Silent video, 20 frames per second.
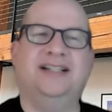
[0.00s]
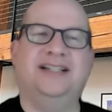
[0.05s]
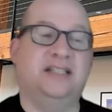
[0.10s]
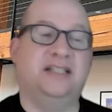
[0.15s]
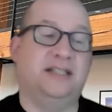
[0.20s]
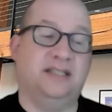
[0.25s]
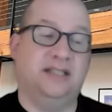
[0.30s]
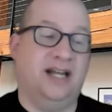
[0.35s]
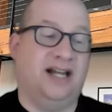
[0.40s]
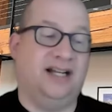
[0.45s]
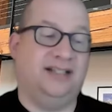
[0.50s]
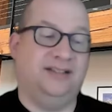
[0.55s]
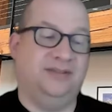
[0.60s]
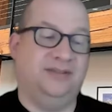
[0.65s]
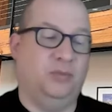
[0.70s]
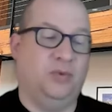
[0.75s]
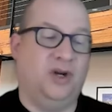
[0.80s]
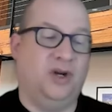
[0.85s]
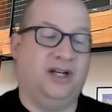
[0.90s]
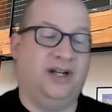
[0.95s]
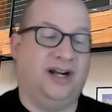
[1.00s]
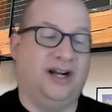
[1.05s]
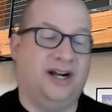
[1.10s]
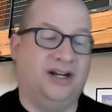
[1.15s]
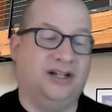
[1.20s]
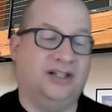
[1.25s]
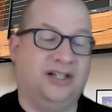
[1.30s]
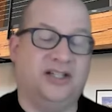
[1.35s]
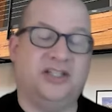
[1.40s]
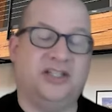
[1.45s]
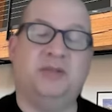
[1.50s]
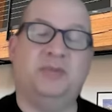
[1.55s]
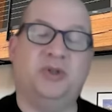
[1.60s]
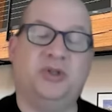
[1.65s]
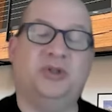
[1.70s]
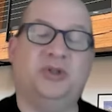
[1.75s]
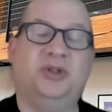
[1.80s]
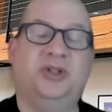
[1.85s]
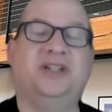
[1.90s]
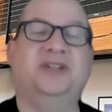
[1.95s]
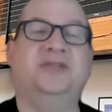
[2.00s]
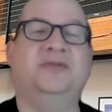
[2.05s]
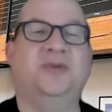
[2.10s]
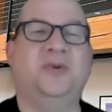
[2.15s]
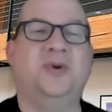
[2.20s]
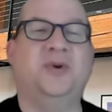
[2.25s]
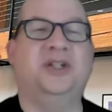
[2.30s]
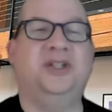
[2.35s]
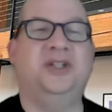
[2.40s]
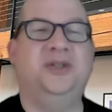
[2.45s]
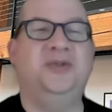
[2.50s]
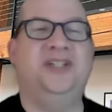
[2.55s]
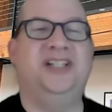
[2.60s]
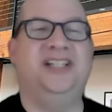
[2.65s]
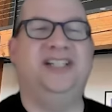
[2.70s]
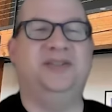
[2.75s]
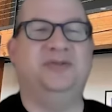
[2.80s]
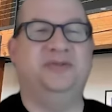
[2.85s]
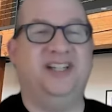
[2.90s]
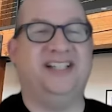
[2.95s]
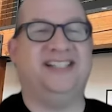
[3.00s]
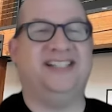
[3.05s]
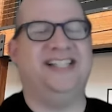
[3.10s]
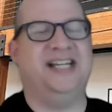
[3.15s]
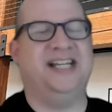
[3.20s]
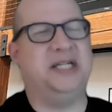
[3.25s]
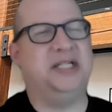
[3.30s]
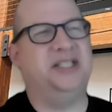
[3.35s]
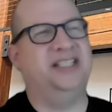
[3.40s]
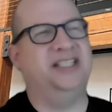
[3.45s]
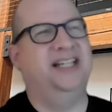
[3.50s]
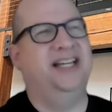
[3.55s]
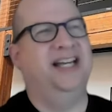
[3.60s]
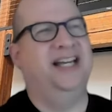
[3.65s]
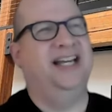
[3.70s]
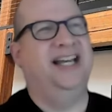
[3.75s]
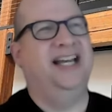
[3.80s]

this is not what our customers are looking for. You need to fix this.